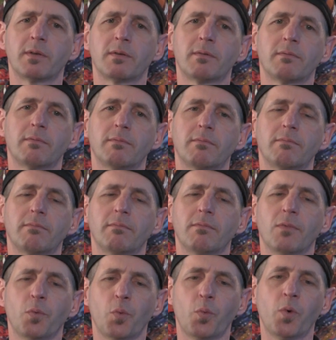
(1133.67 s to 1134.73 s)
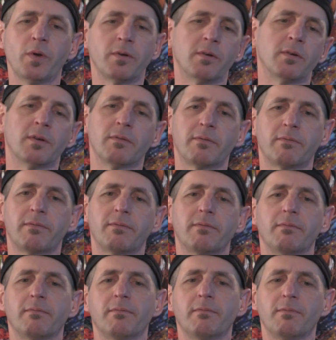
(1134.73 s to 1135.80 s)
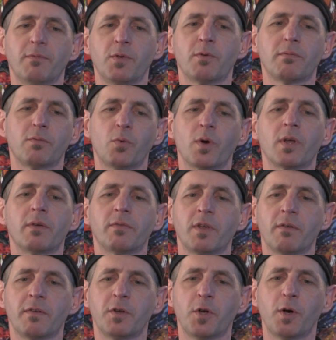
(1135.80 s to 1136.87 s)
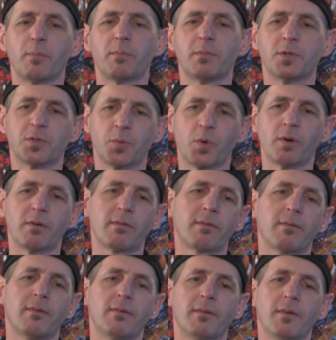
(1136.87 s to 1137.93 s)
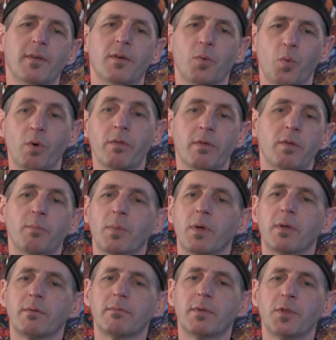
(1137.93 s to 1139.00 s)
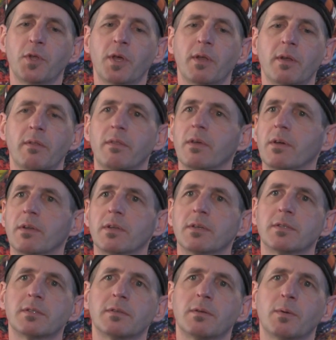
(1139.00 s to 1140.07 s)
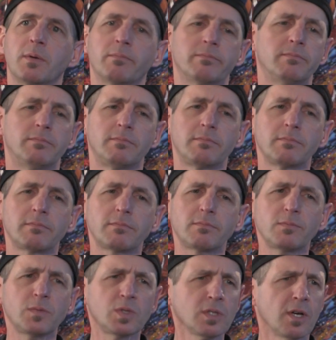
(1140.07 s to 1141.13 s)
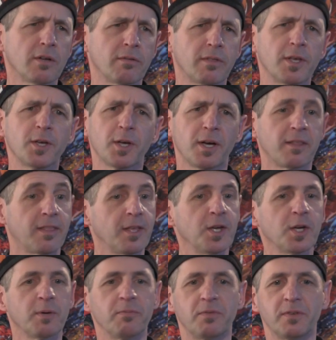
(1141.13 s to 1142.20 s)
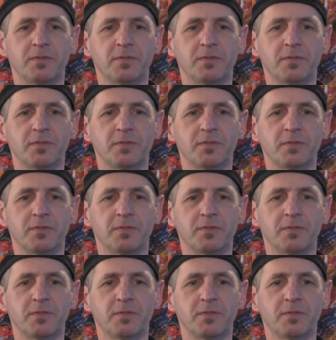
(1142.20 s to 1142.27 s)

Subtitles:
I wonder if, you know, what I've given up is worth it, but in the end, I think it is. And I think I'm